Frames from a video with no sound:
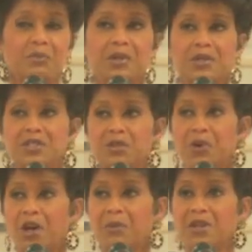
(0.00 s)
police
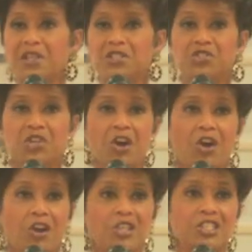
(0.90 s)
department is charged,